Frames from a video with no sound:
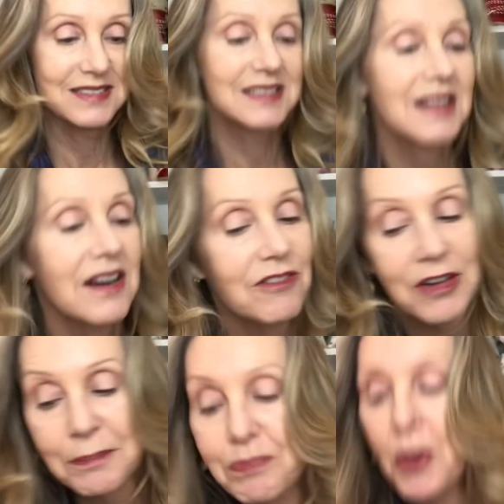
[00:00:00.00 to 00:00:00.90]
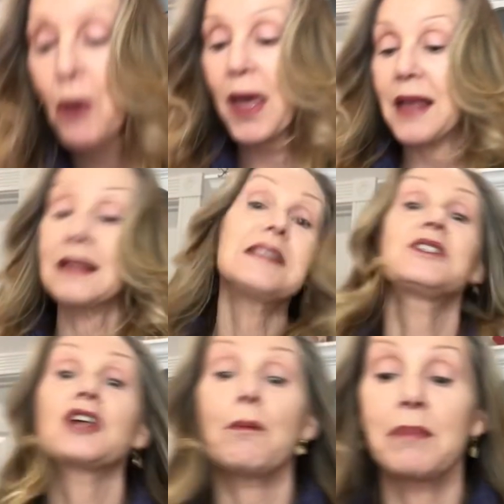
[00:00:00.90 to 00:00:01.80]
It's a lot of fun. Okay,
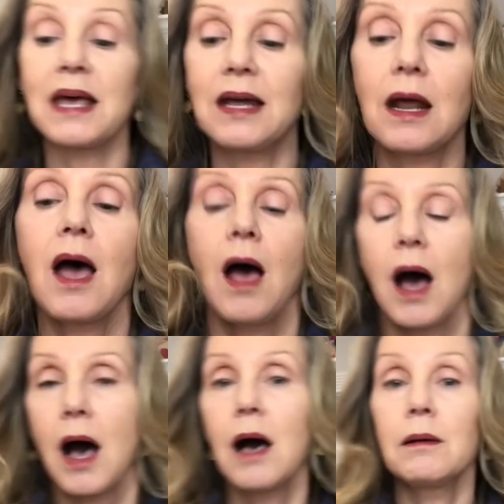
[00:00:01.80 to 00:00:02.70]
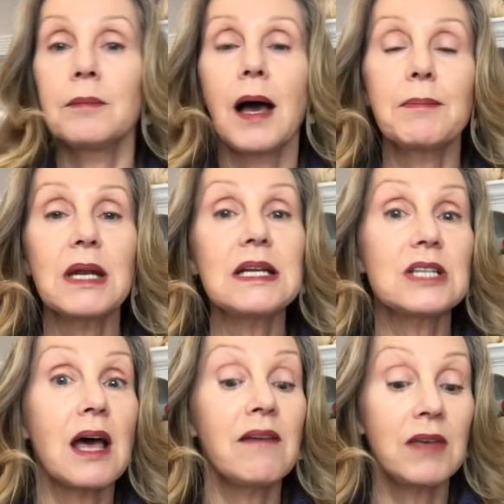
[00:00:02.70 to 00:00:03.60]
let's jump in. Um, I'm going to
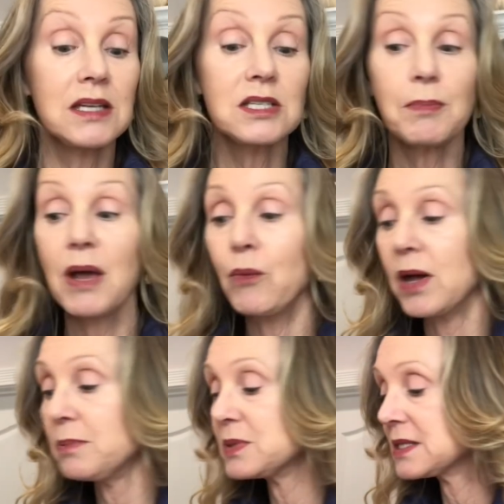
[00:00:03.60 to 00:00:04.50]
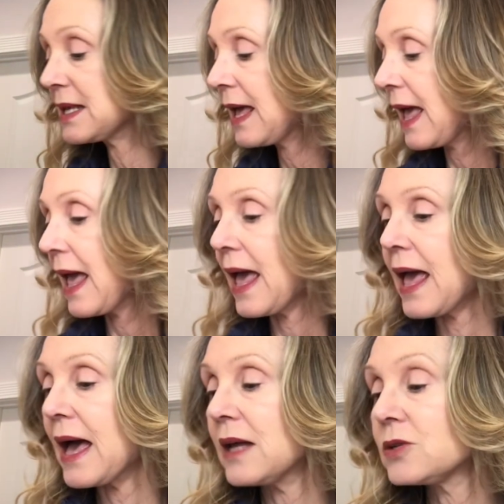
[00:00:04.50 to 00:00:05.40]
dive into my WIPs.
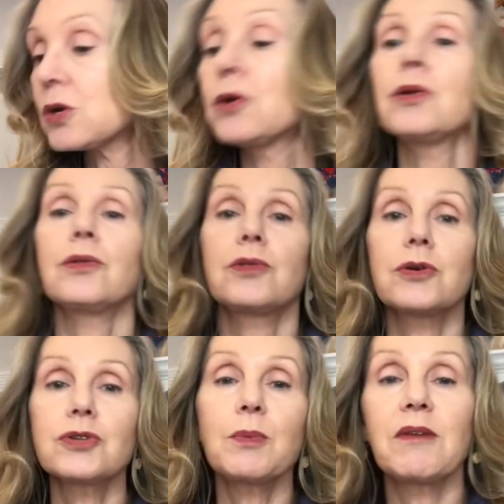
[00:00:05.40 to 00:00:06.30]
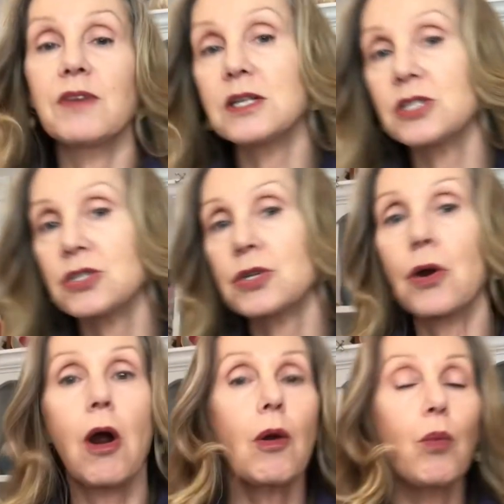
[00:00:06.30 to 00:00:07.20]
And those are my finishes.
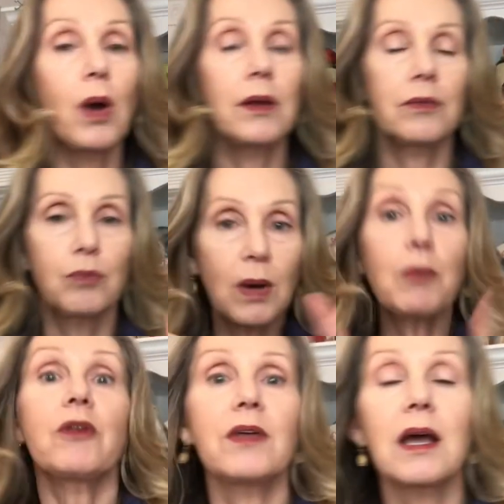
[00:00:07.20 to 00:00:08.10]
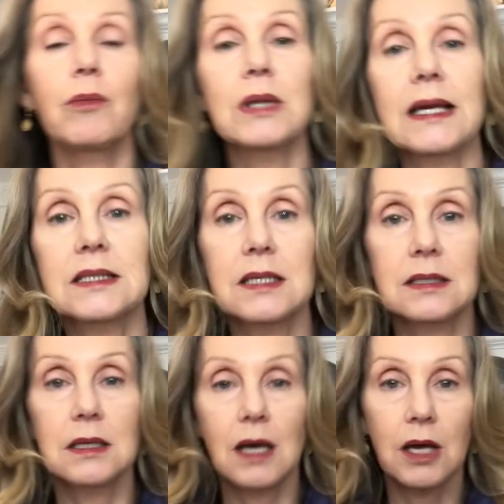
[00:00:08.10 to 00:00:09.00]
There are one, one more thing I would like
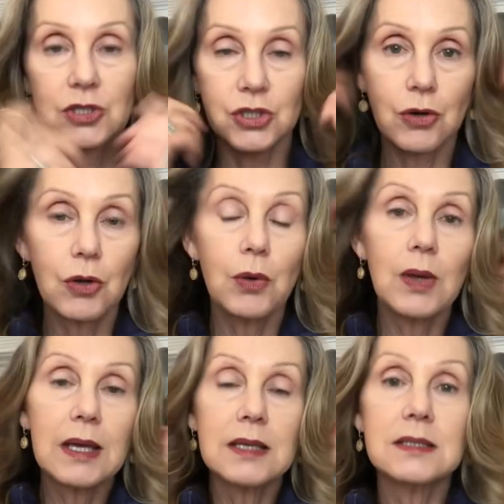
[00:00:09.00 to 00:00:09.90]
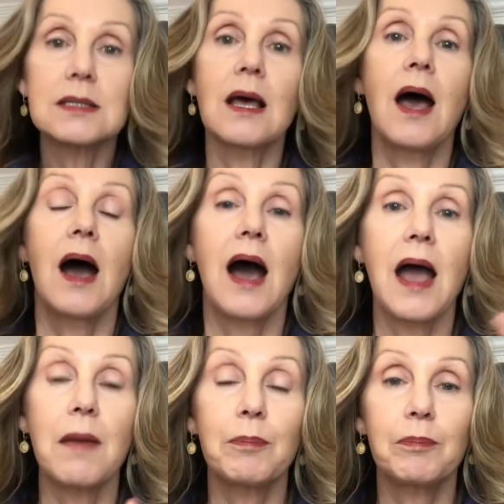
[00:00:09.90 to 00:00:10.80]
to uh, show you is
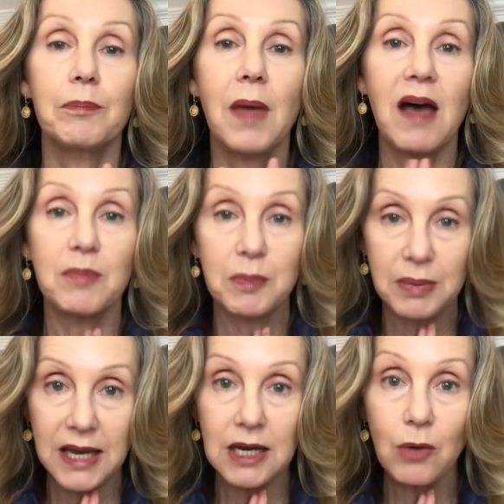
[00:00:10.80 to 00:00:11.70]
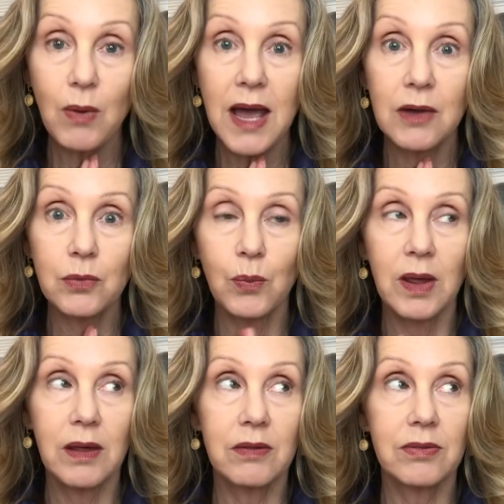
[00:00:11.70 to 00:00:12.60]
I have been playing around
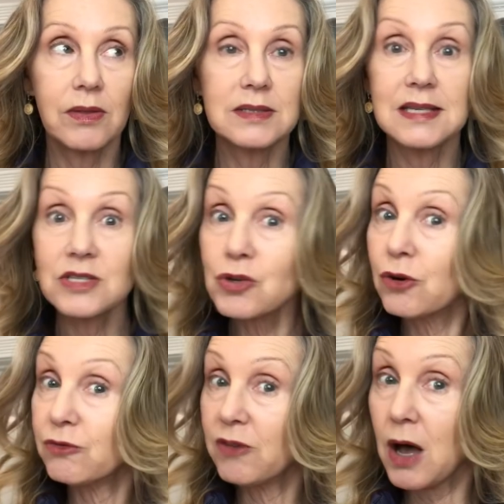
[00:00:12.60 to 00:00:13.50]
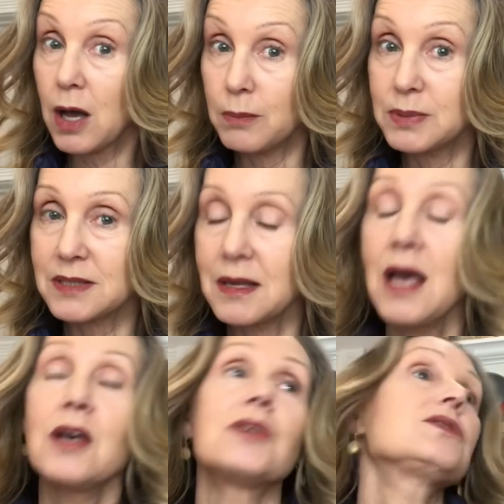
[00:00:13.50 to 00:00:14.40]
with scissor fobs.
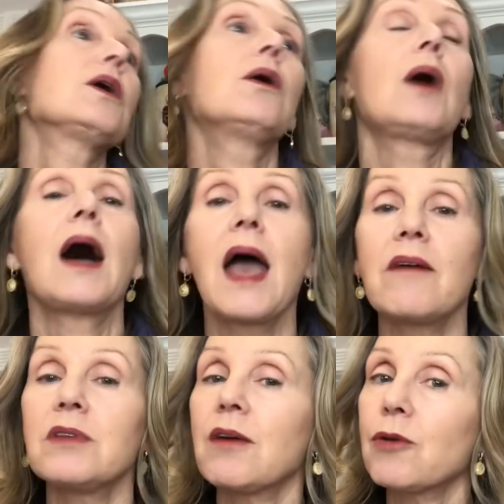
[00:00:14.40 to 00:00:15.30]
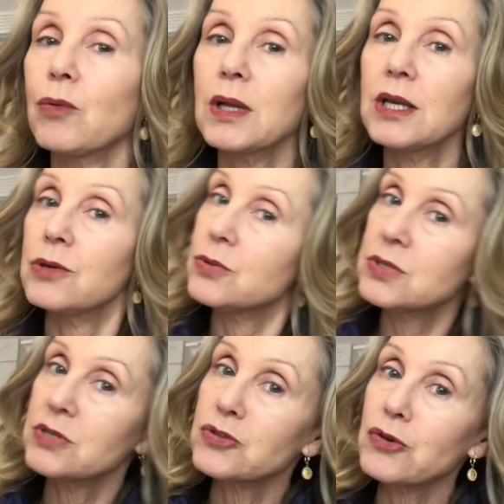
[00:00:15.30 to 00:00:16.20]
So I have never really
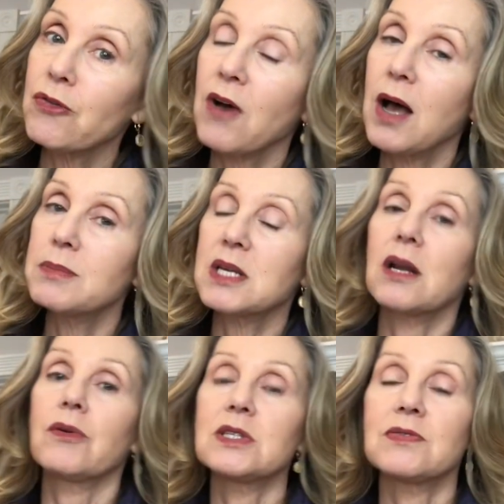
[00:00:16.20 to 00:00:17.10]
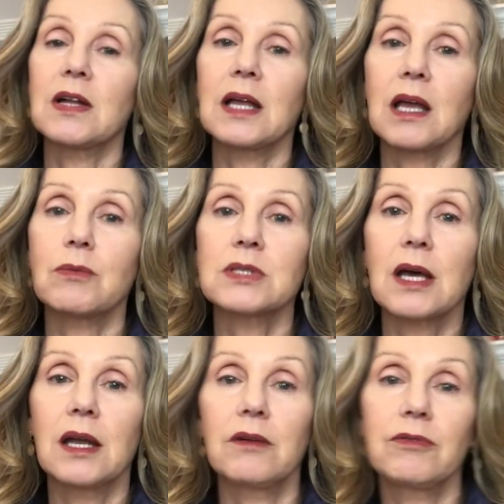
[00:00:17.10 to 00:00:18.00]
used scissor fobs. It always felt like it was
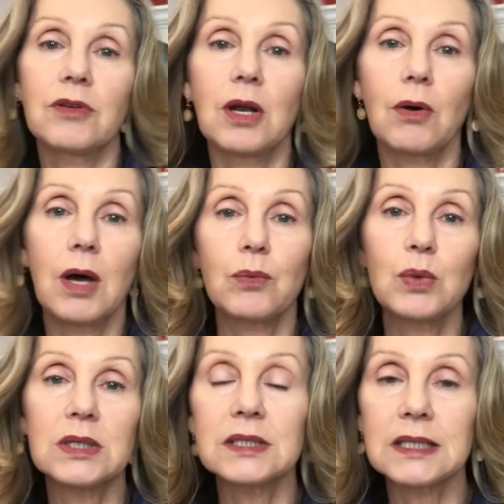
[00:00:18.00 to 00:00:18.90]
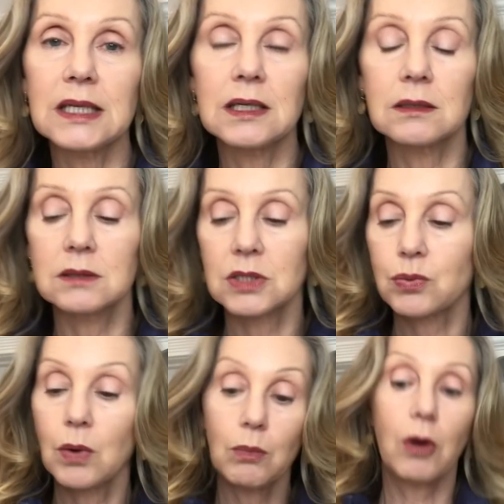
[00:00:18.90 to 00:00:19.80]
kind of, you know, unwieldy and
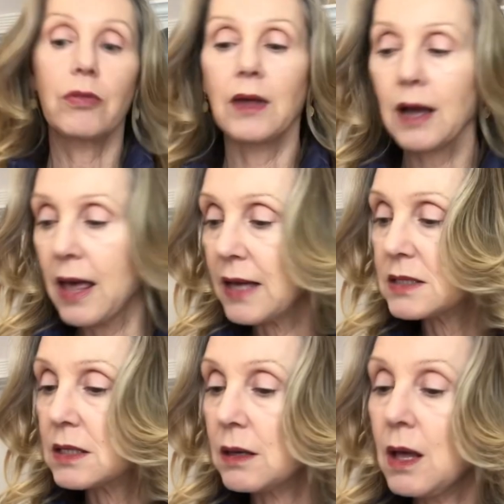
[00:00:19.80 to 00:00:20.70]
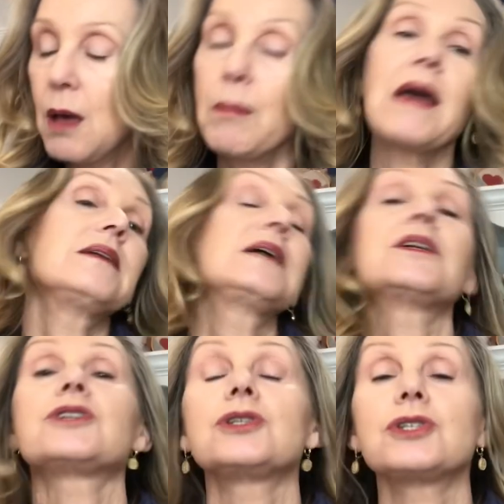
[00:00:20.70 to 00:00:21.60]
just one more thing I had to pay
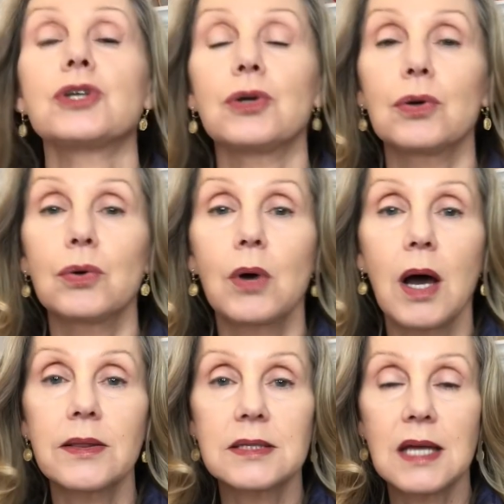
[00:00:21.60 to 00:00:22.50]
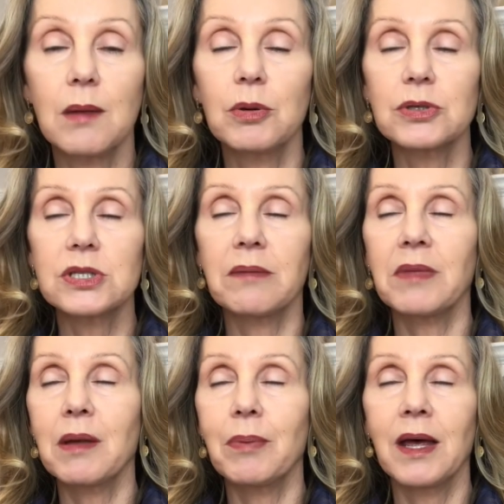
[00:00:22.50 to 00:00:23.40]
attention to on the table or something.